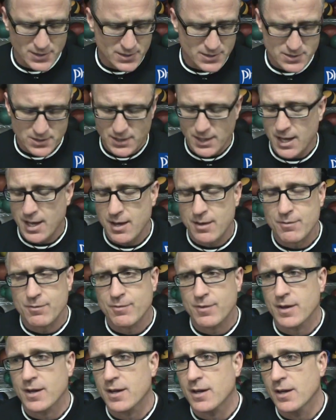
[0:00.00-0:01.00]
He's going to
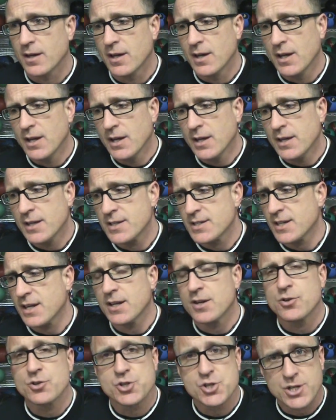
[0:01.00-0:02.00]
have uh, his
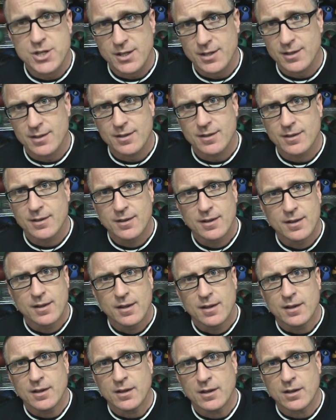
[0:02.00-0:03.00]
energy.
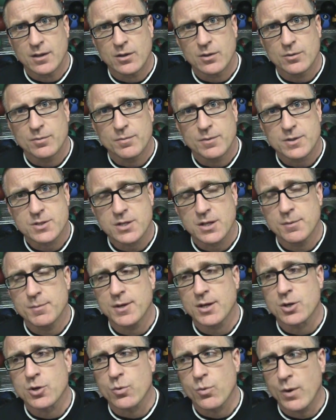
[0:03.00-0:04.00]
You know, it's going to
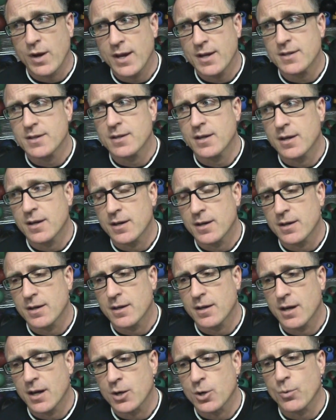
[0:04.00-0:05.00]
be a great,
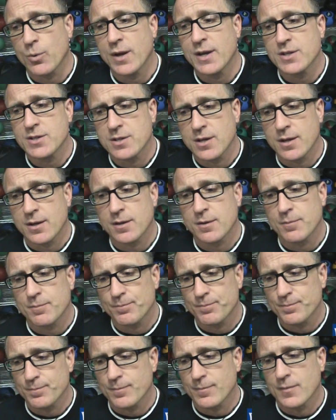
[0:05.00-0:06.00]
uh, a great um,
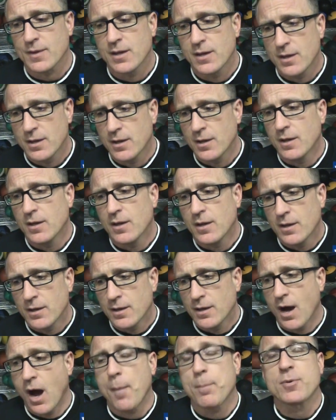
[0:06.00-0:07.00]

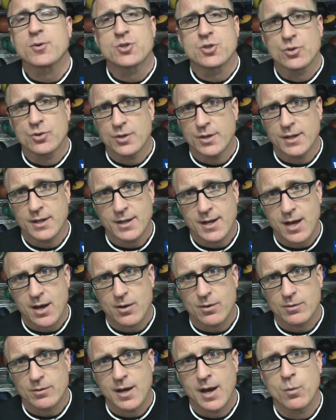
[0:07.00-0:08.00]
opportunity
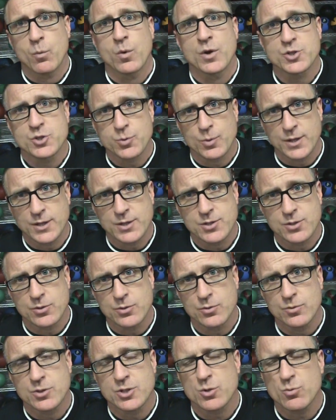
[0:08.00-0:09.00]
now at 122
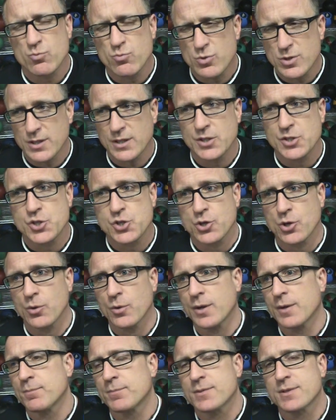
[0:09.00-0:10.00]
to really
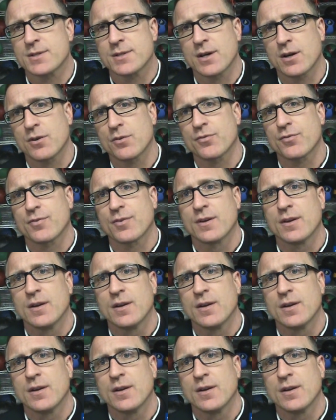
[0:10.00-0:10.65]
show himself.